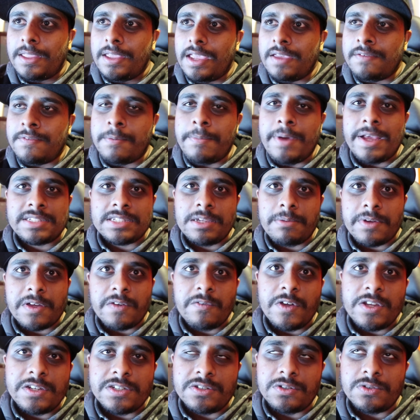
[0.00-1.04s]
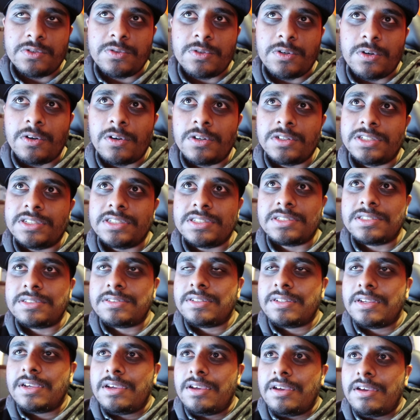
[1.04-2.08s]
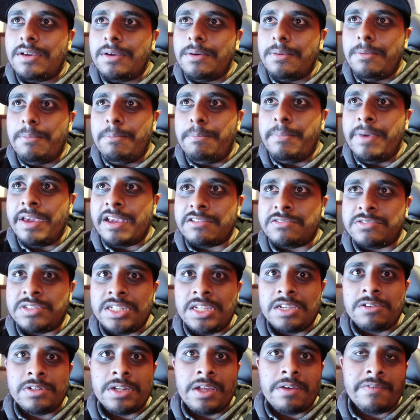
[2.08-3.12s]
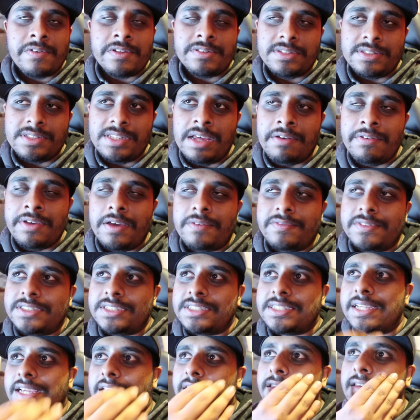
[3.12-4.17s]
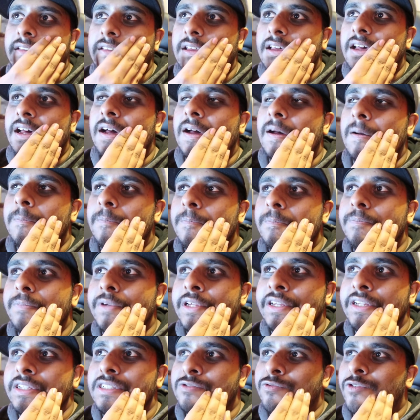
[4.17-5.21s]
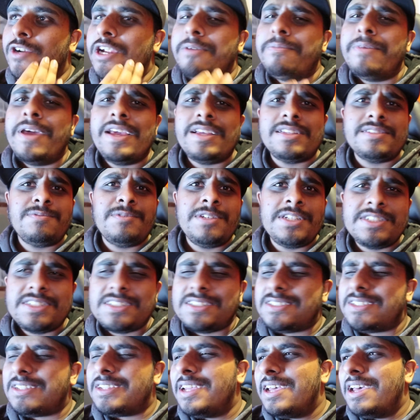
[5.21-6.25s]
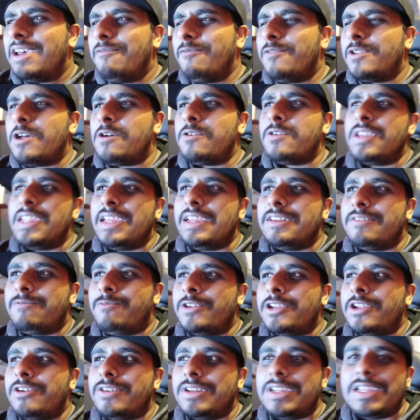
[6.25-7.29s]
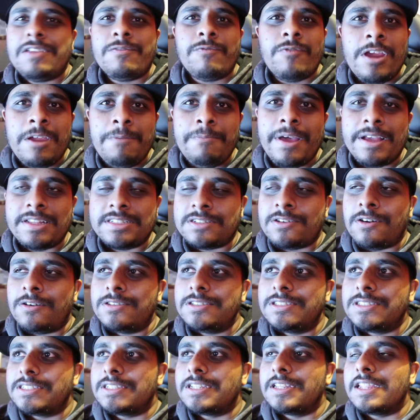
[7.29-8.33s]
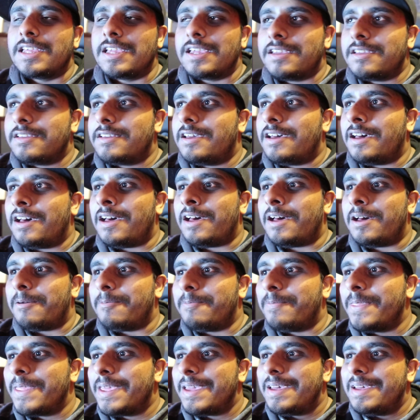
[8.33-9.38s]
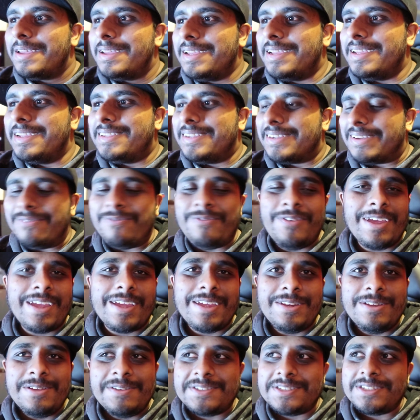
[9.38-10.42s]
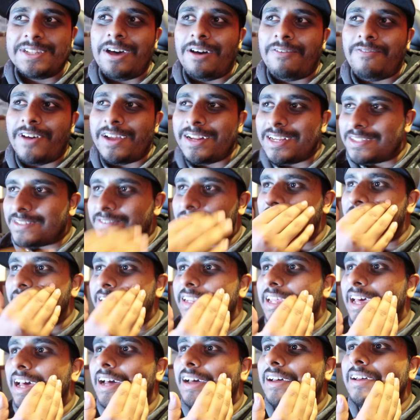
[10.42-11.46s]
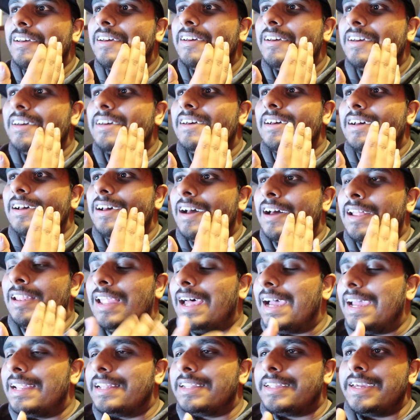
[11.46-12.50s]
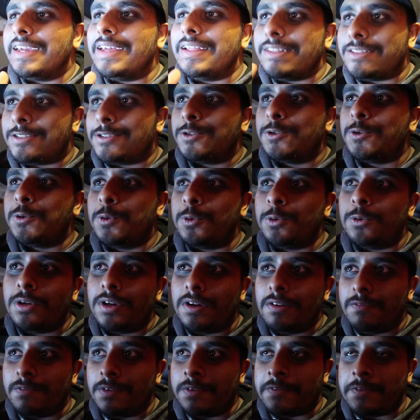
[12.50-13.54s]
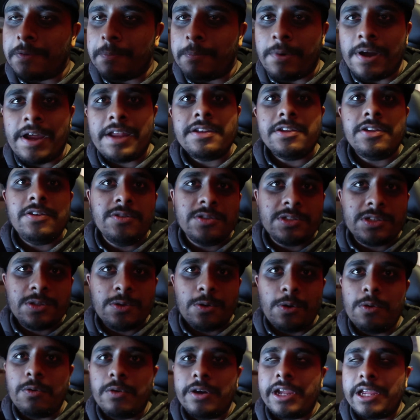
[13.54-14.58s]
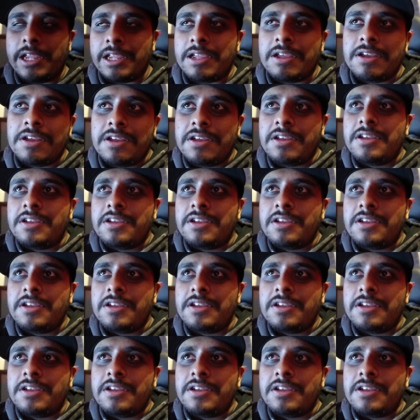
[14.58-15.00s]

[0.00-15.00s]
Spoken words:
Either make something original or just make a sequel that we haven't seen. Because remakes, we don't need remakes constantly. You can think of new stuff. I just think that a Lion King 2 with a brand new story,